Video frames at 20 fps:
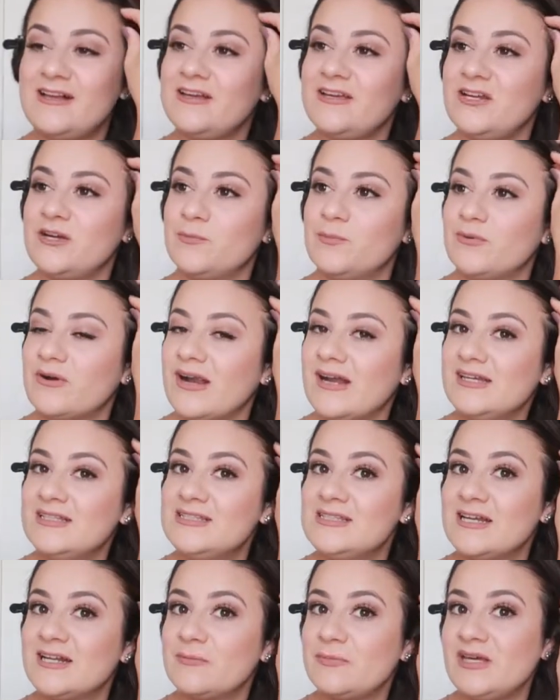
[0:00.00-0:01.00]
your
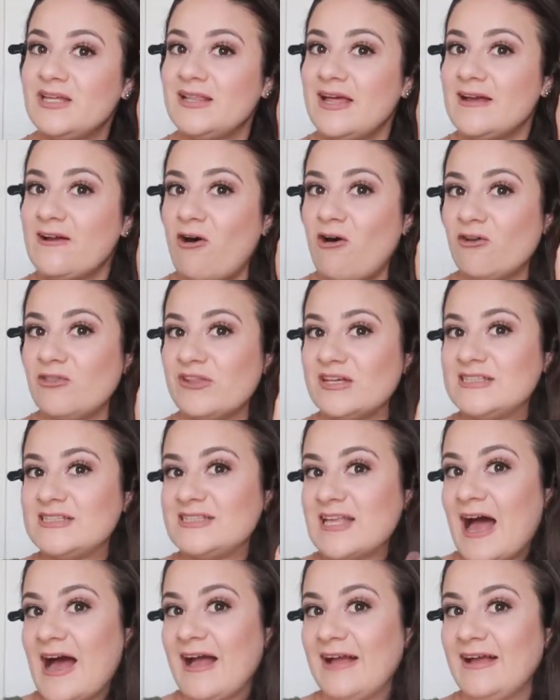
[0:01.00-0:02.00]
braid's gonna be like on this
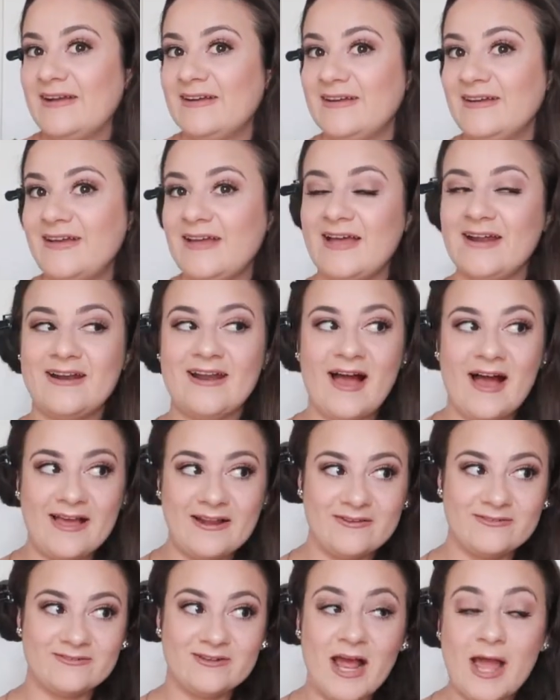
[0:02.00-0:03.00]
side. And
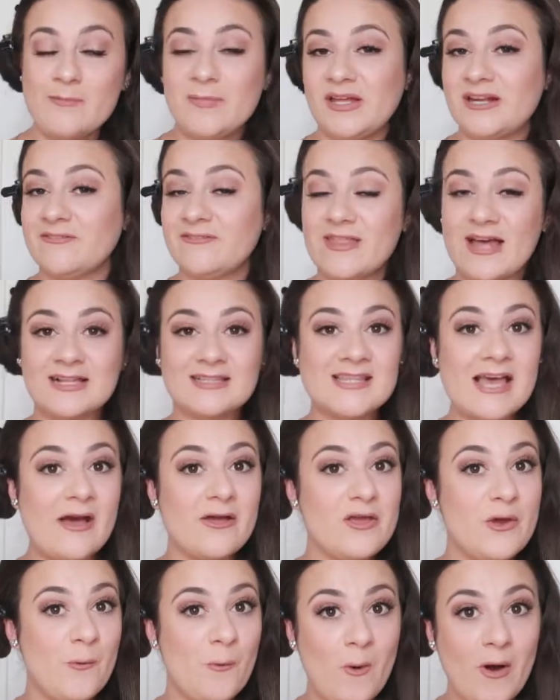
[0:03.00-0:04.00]
I mean, if that's how
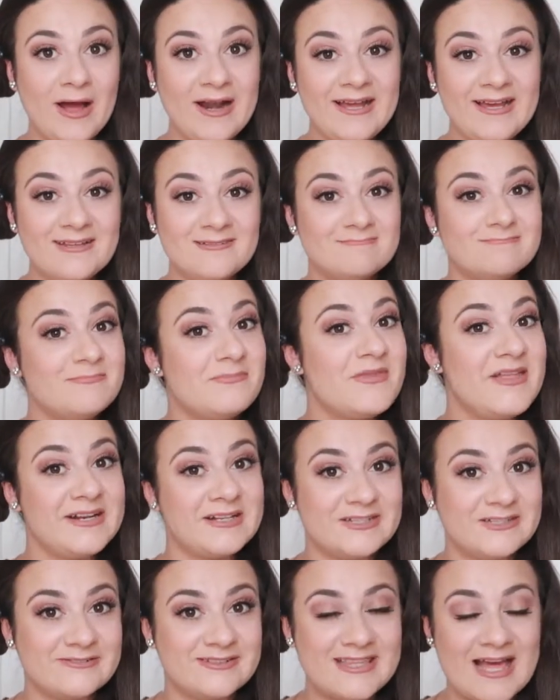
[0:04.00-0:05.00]
you want it, then
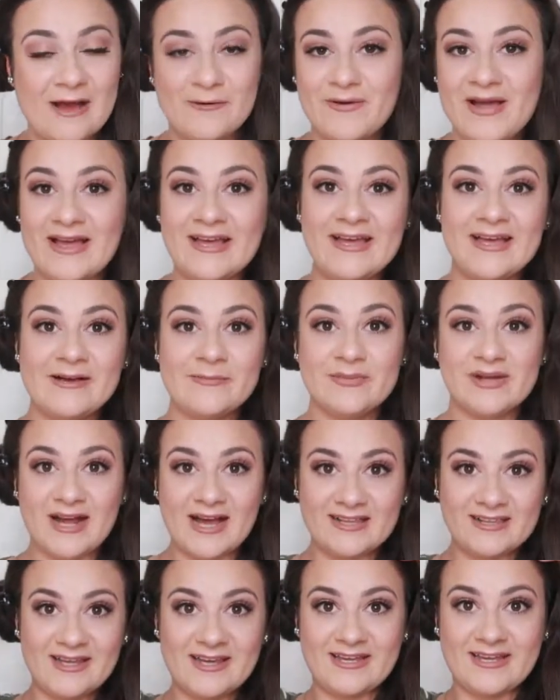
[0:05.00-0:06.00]
do it that way, but
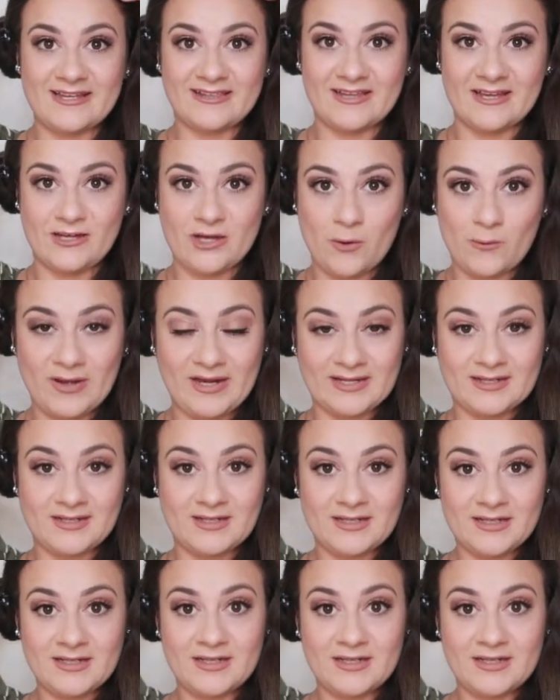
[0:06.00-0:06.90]
I like it like going